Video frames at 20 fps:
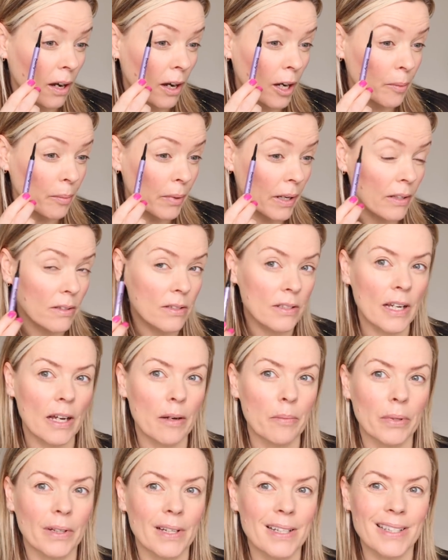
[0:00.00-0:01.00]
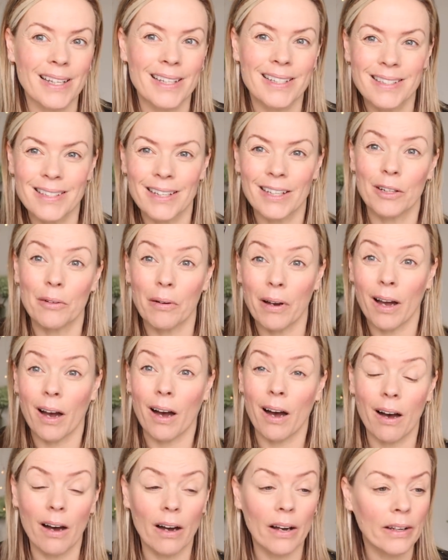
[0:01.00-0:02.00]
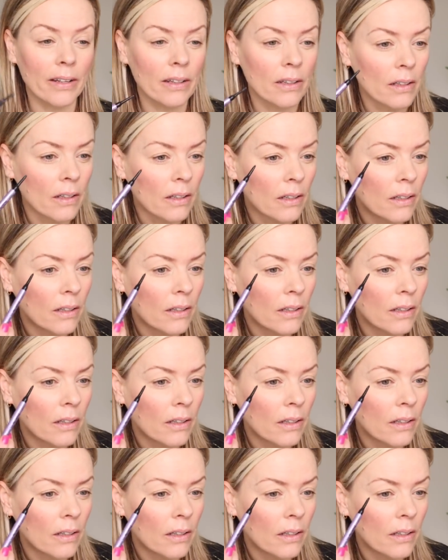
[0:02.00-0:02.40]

eyebrows down because they sit quite high in